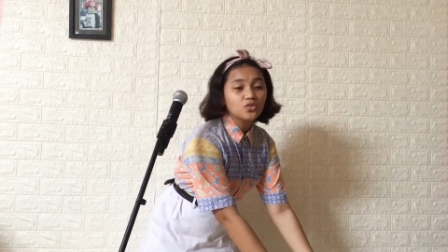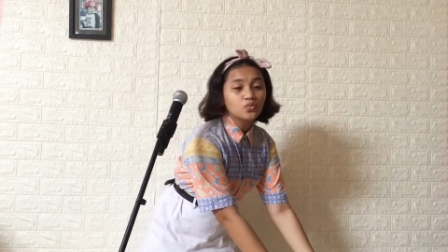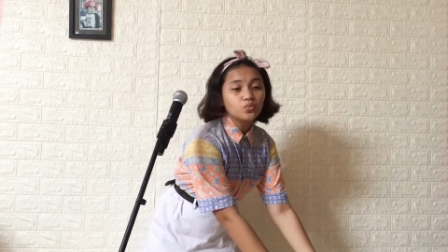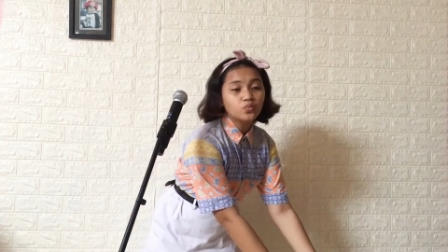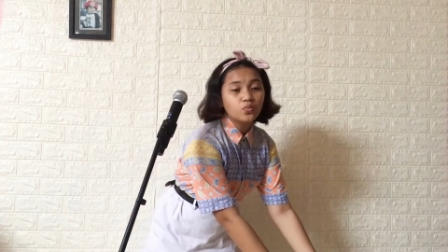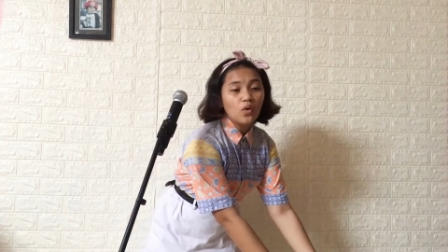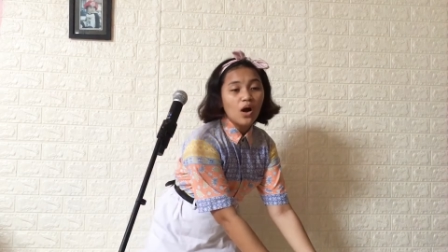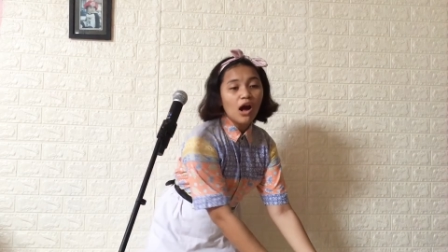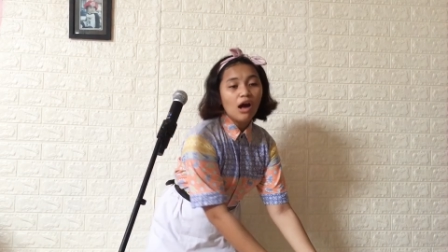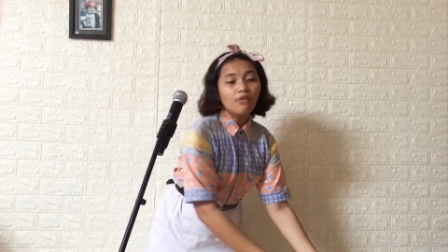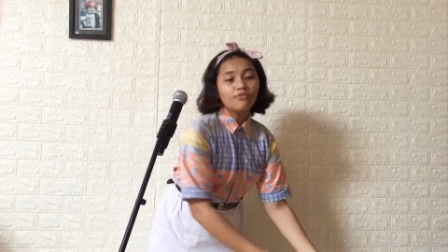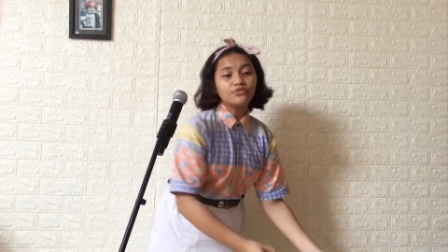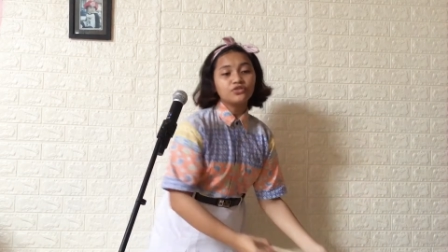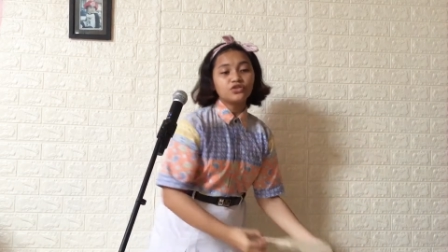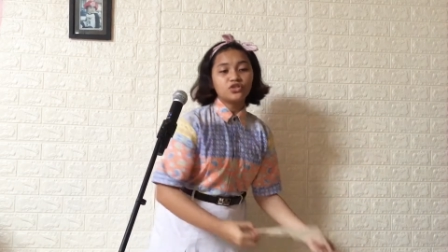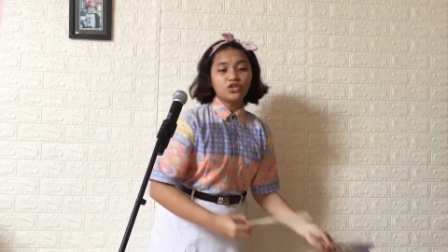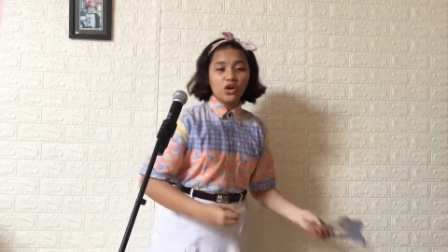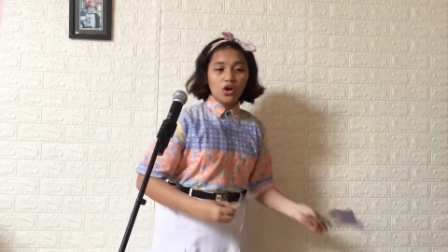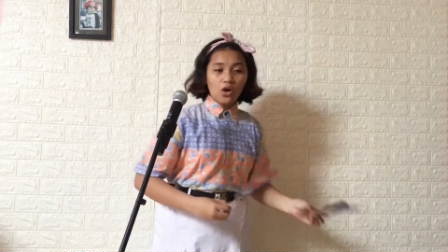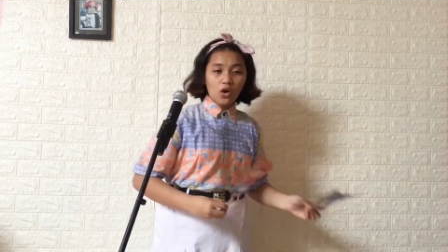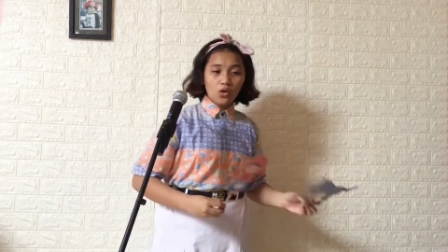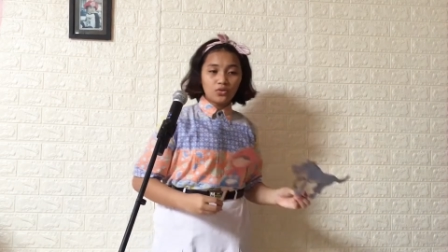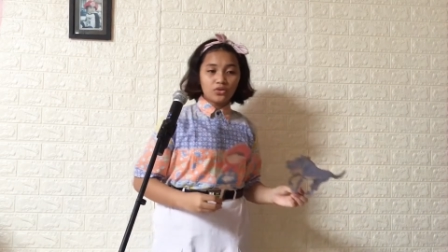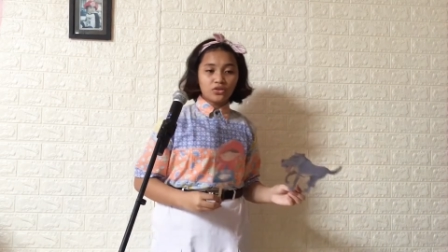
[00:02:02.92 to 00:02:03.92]
wolf
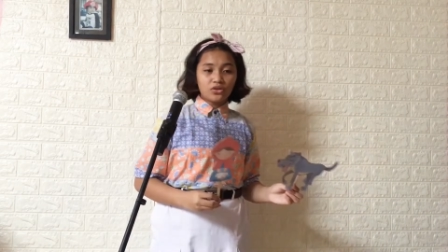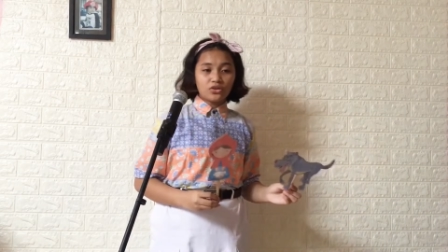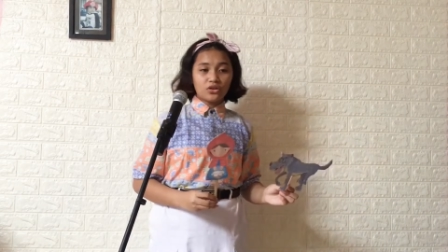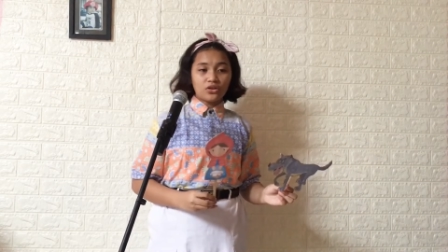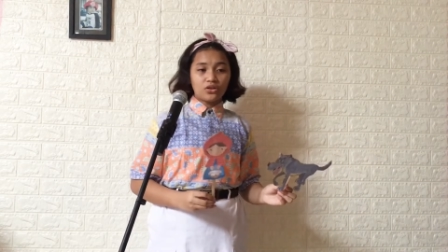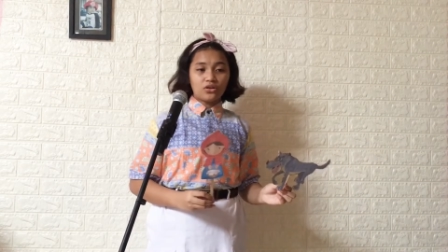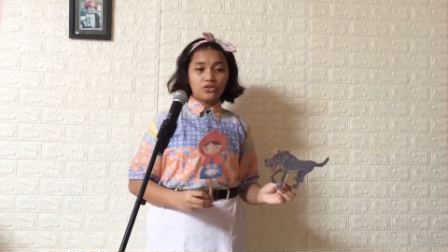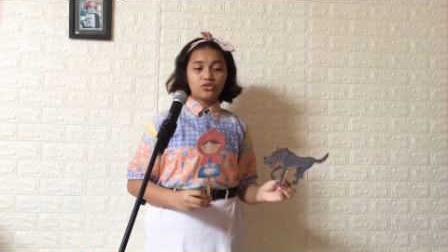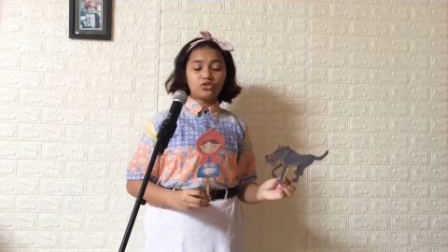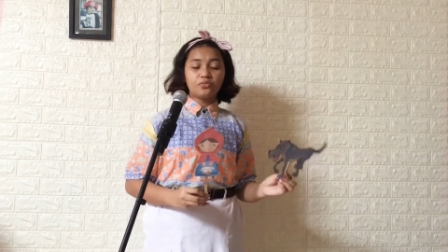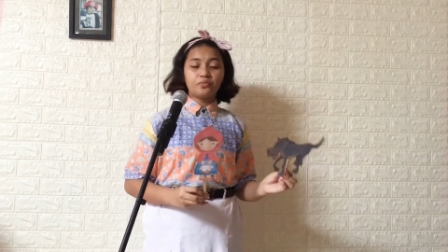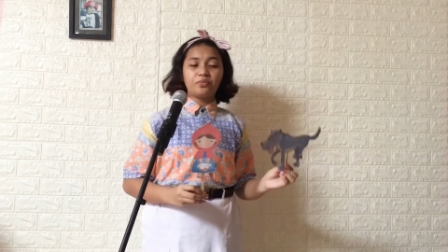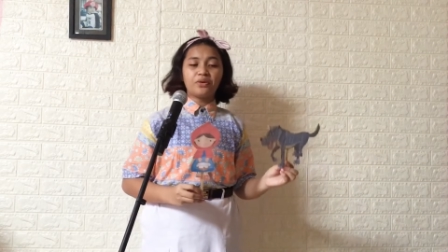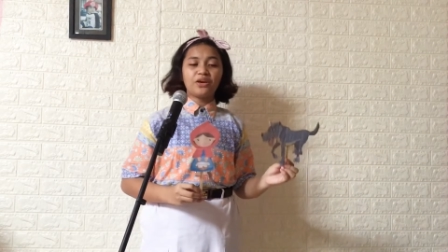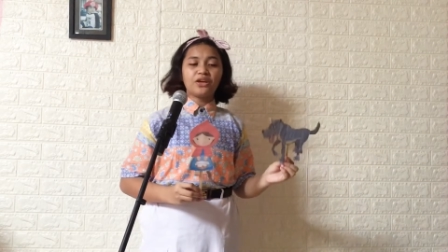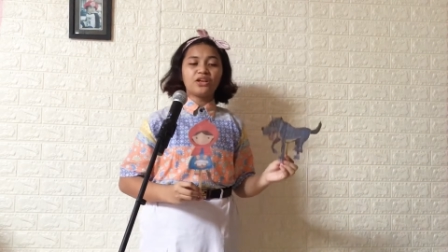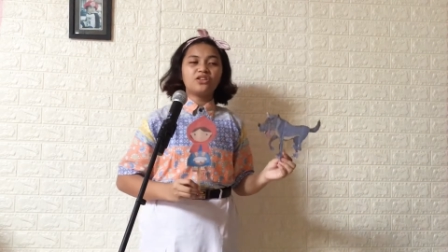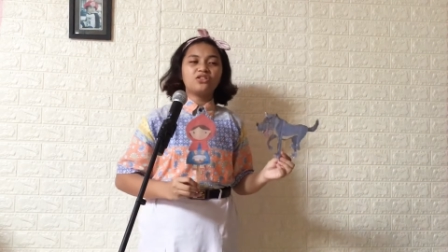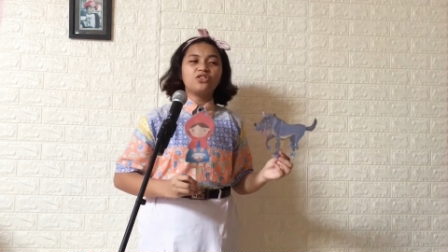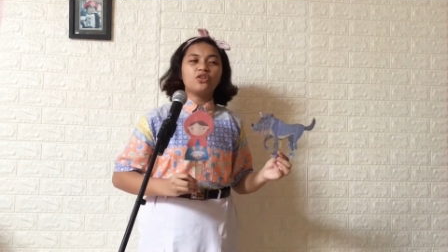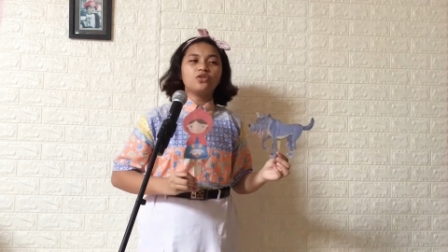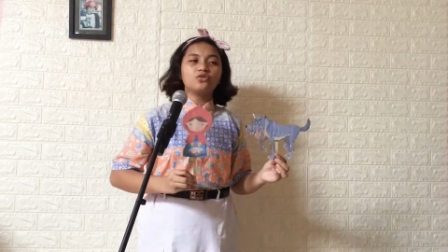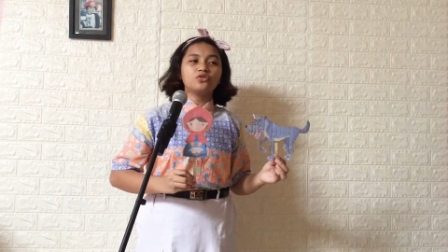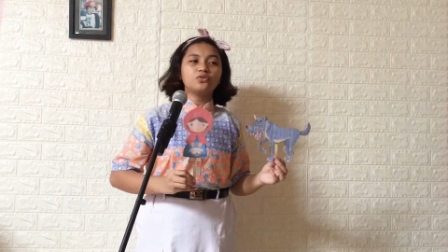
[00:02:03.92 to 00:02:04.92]
told her to
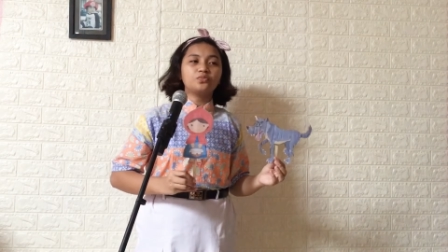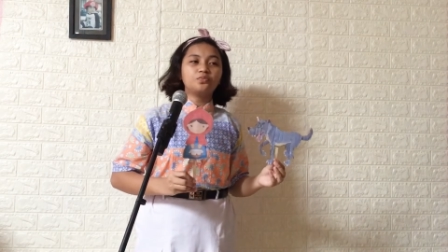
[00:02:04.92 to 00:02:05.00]
pick those